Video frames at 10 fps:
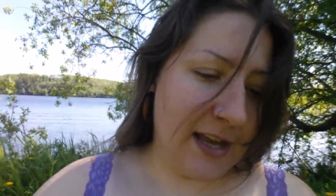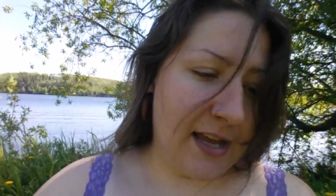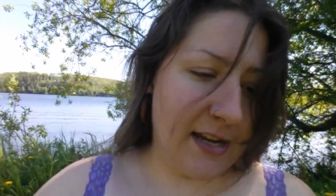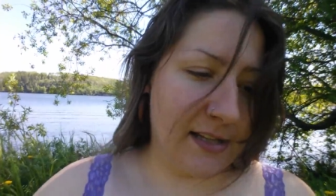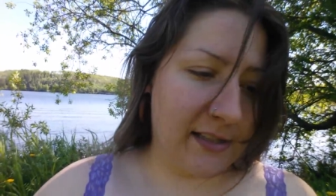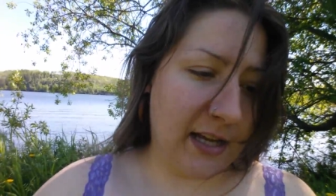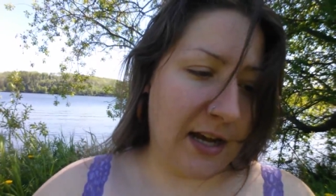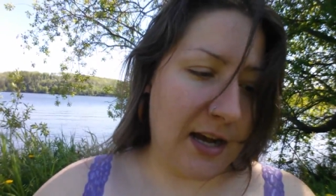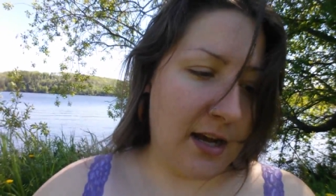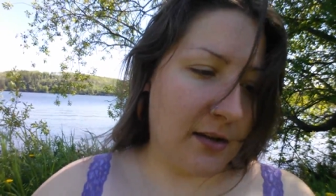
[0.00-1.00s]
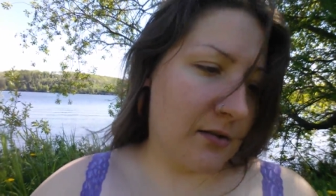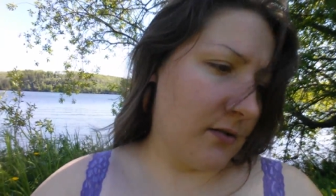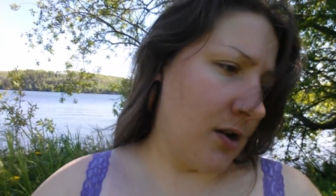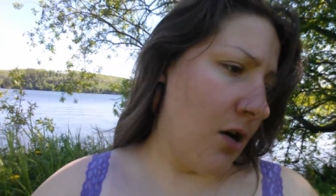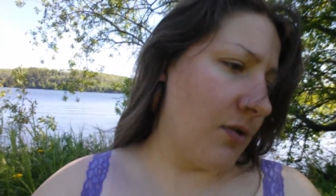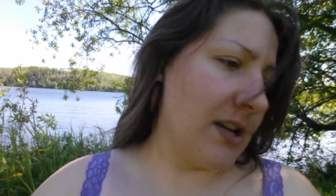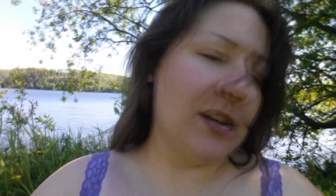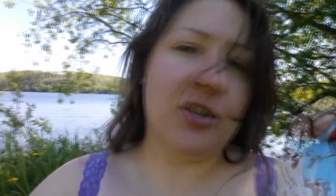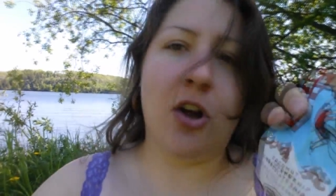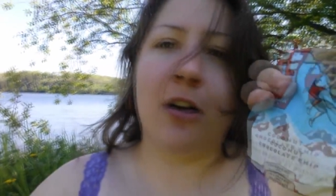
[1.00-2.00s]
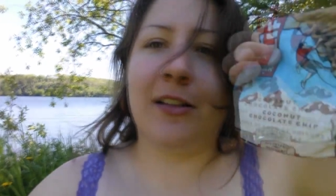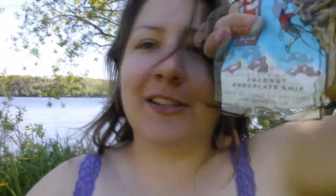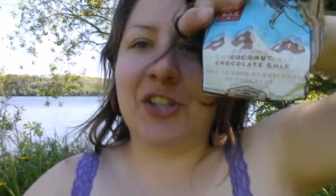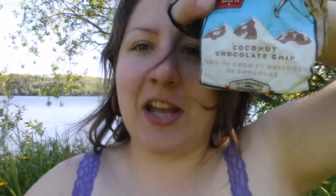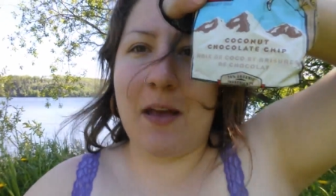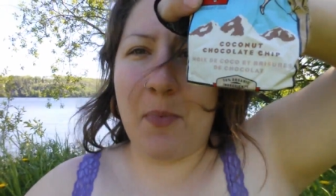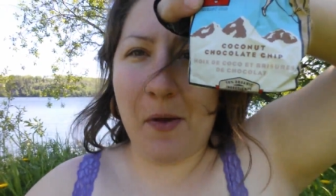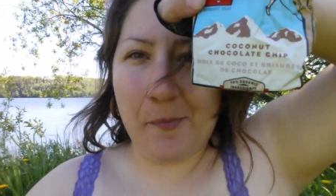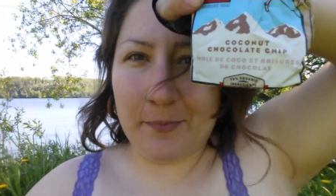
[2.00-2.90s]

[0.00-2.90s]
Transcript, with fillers: It is a uh, coconut chocolate chip.